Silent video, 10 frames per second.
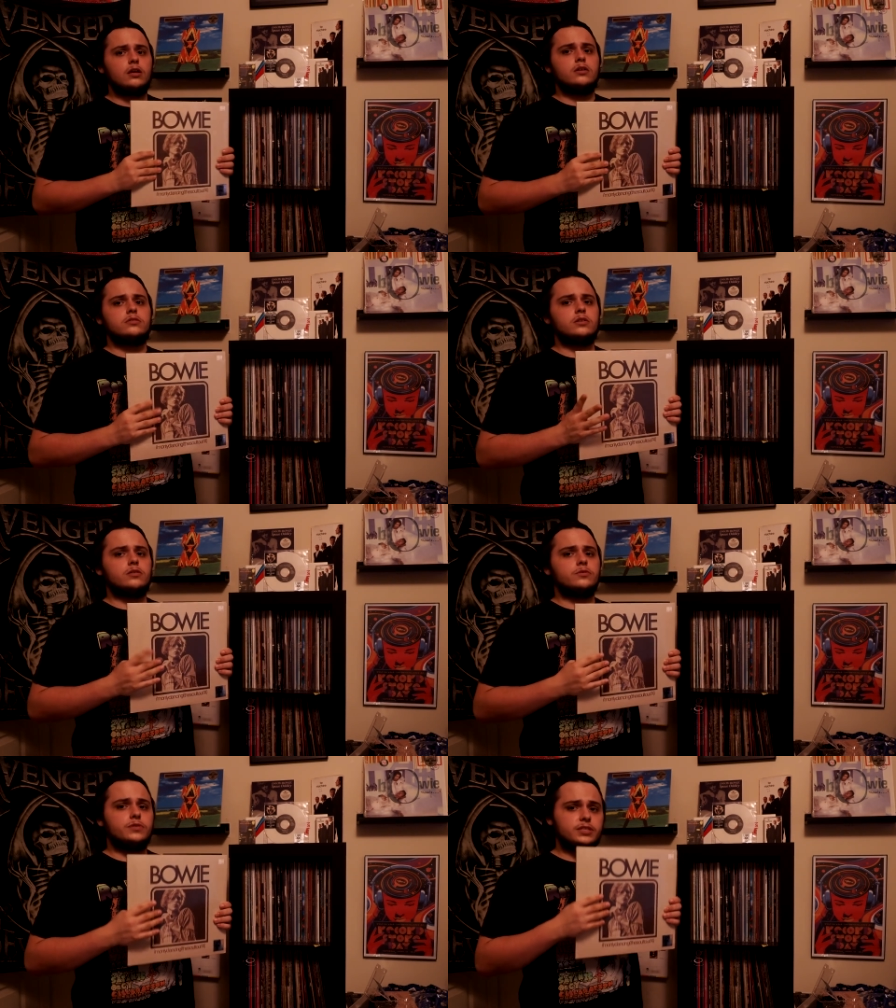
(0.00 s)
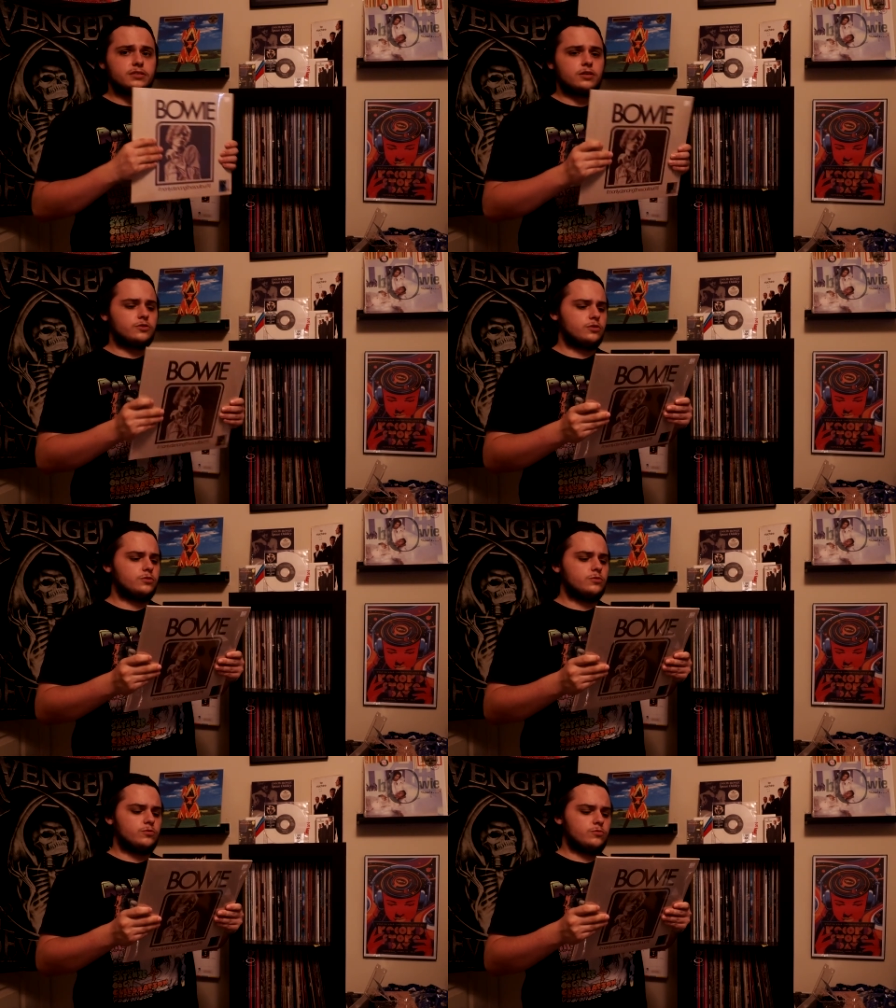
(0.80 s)
So this is
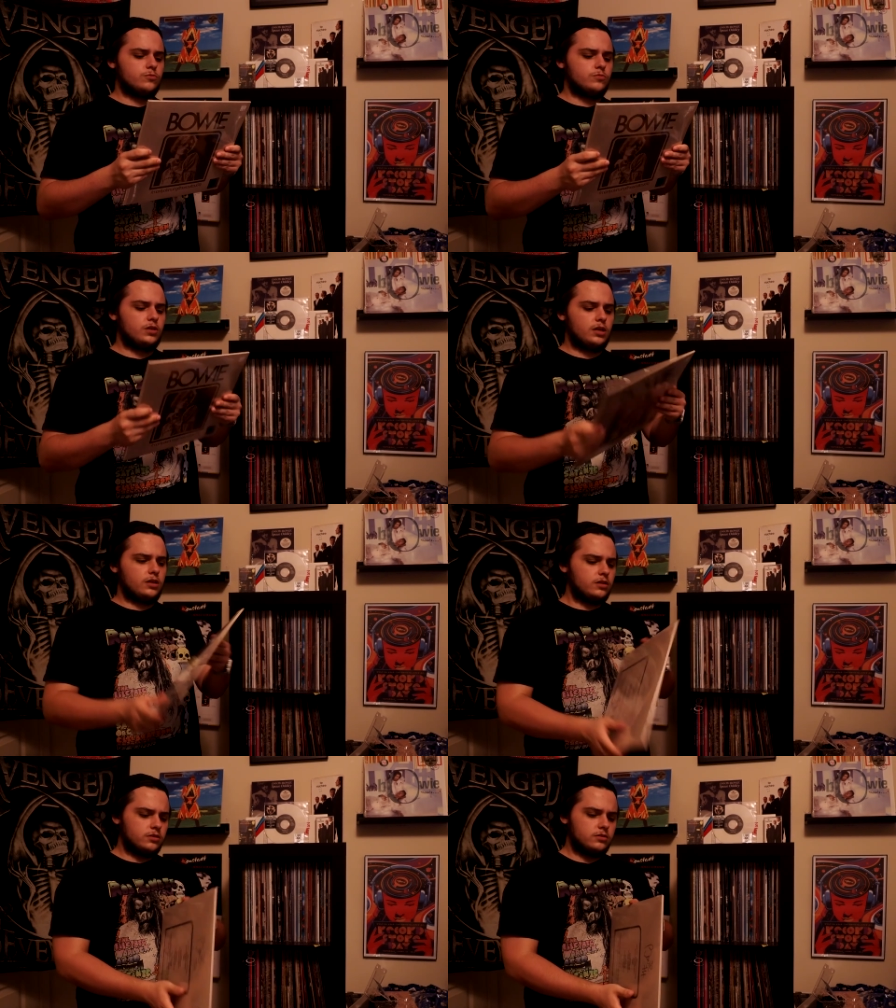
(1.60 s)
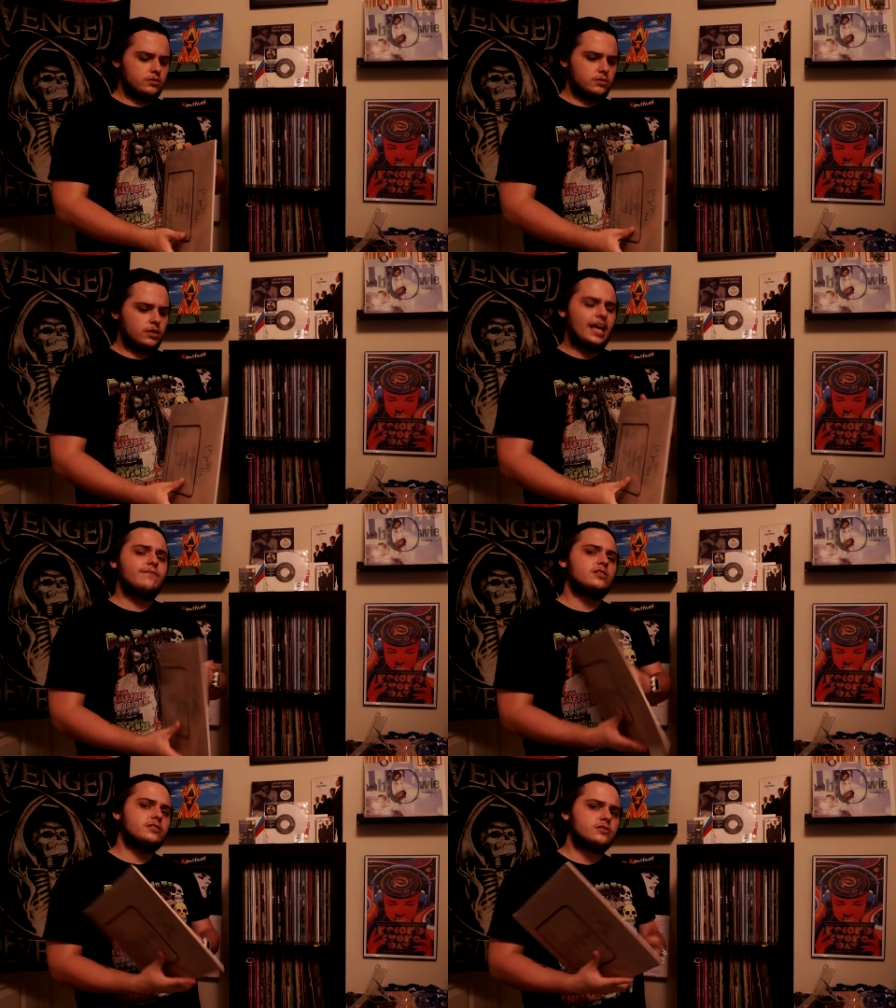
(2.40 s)
also, I
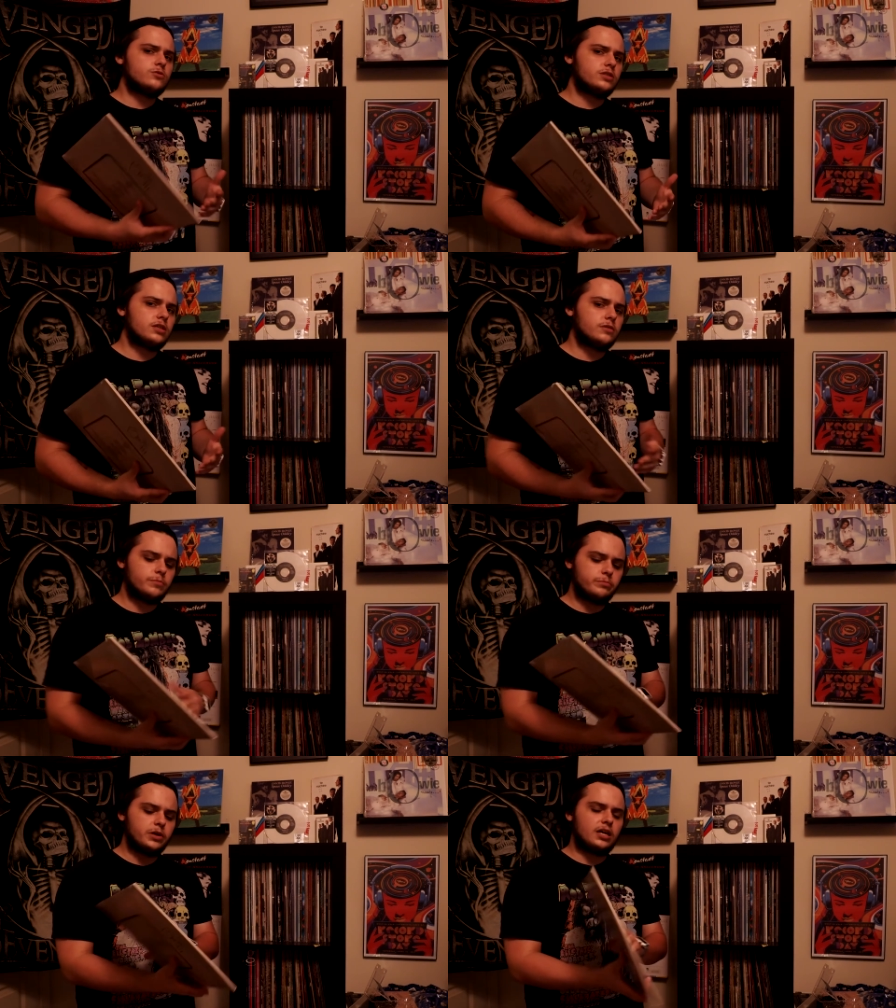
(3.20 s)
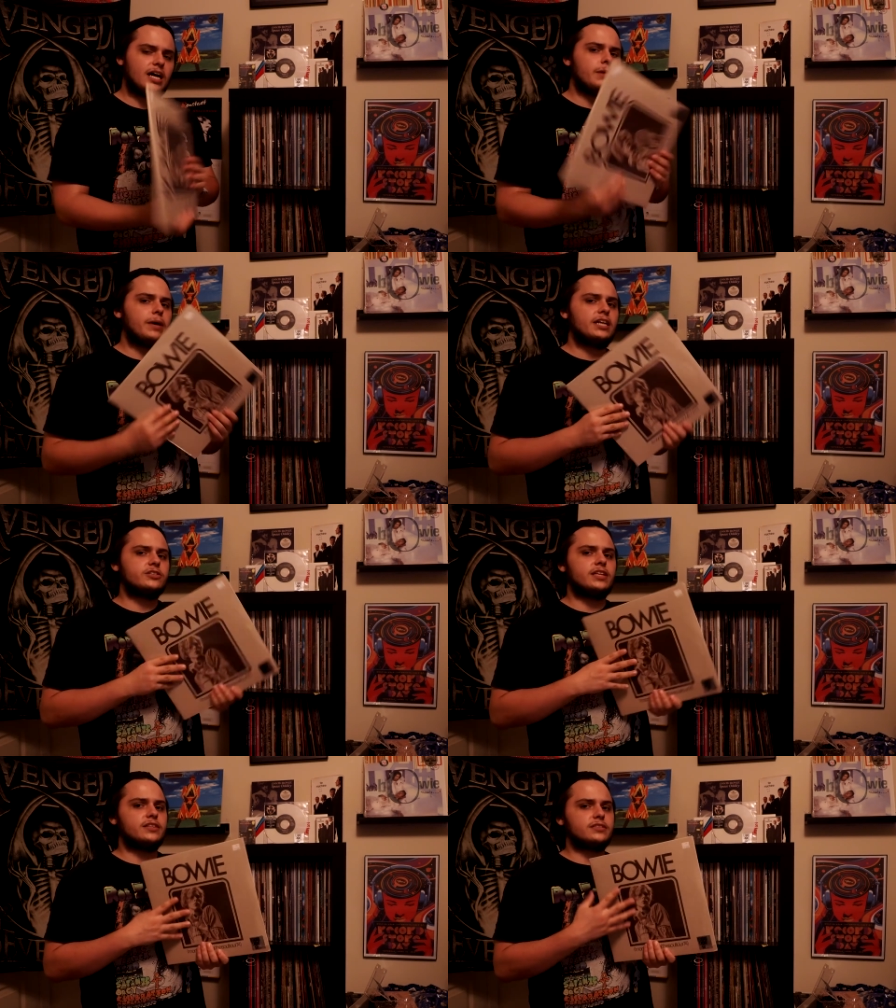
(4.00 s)
haven't listened to it yet, but I
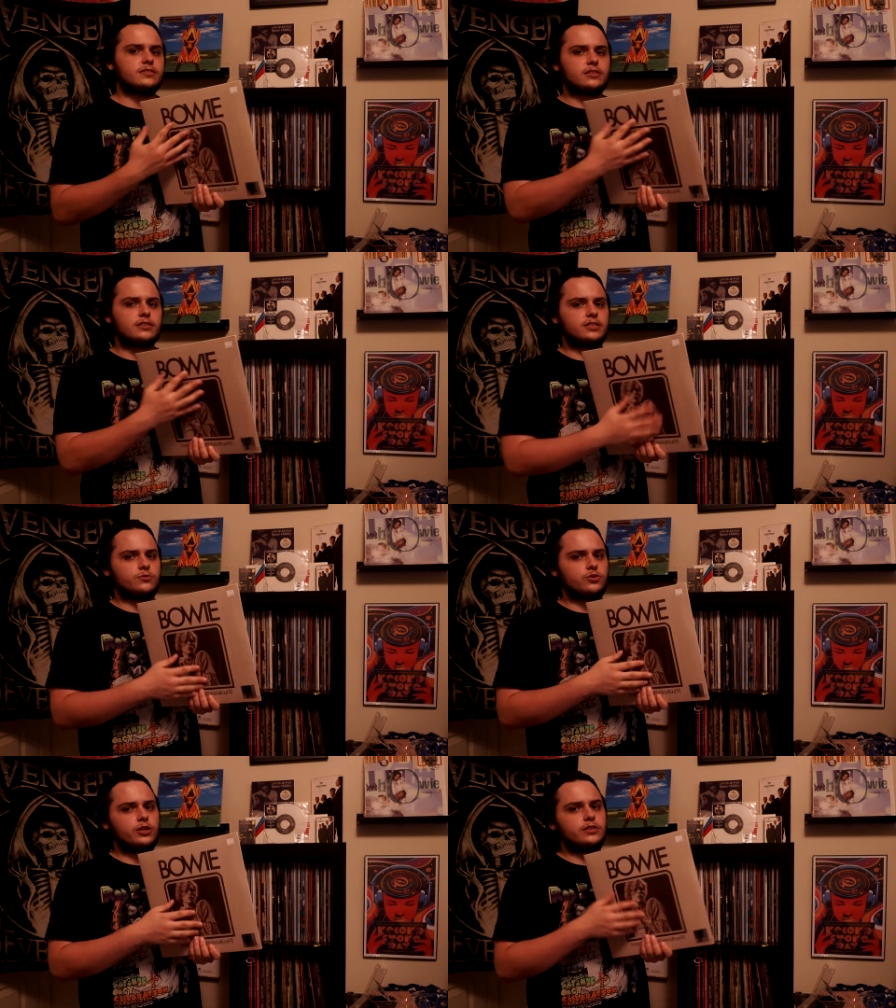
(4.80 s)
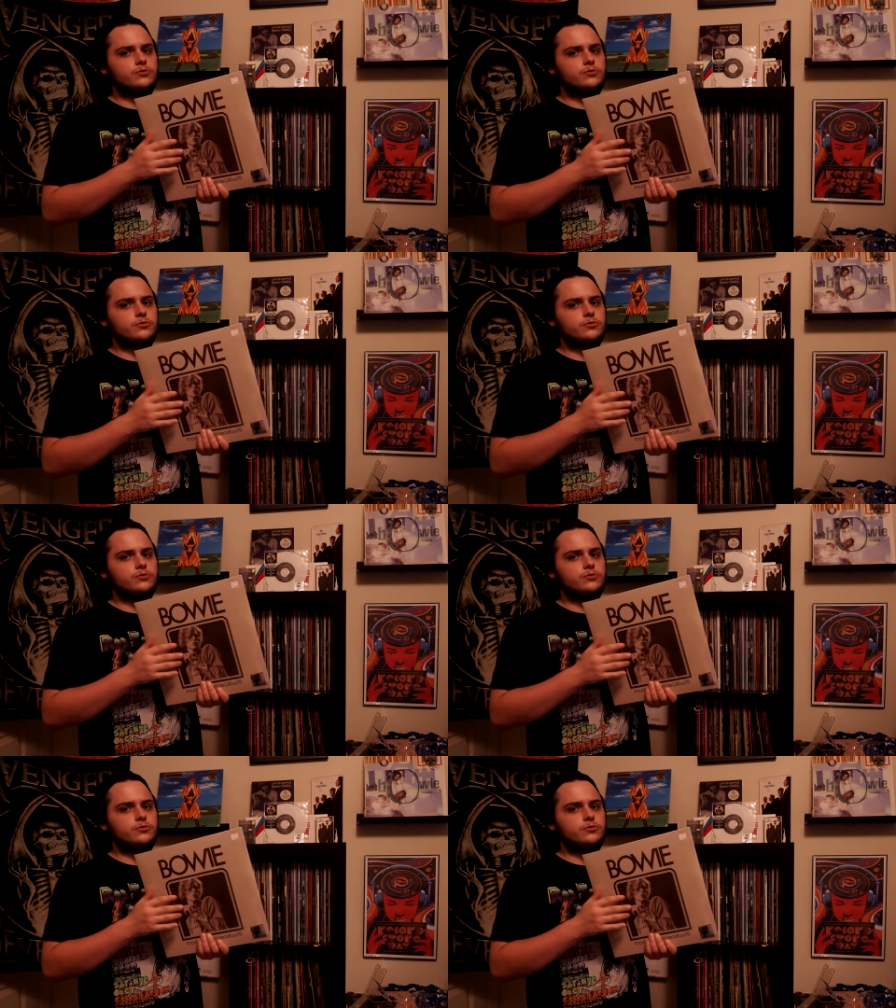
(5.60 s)
imagine that this is going to sound great.